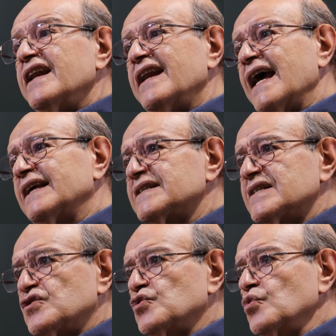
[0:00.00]

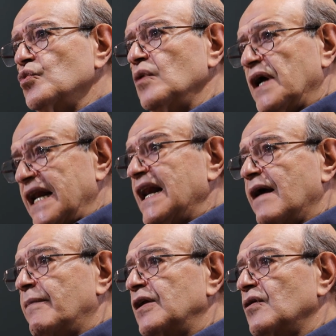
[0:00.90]
in
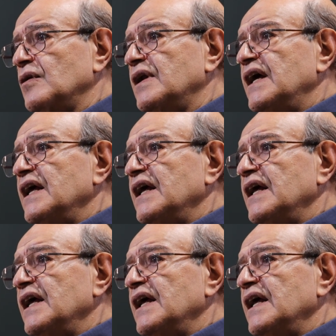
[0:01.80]
Lebanon,